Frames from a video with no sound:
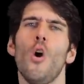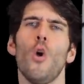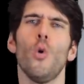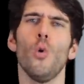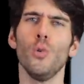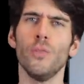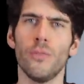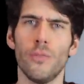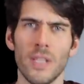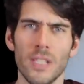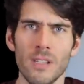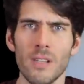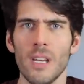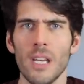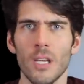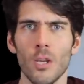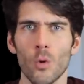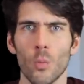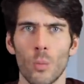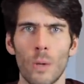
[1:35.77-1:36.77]
who's
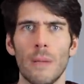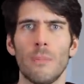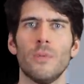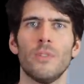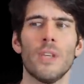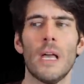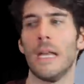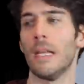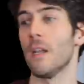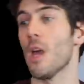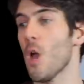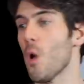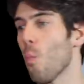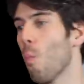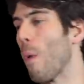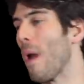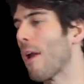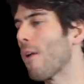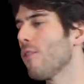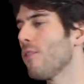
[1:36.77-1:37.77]
visiting your website,
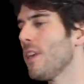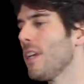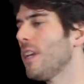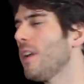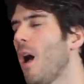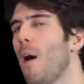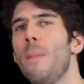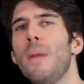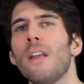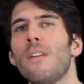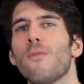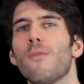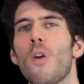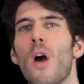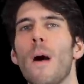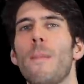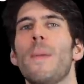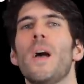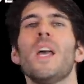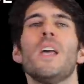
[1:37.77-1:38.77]
where are they coming from,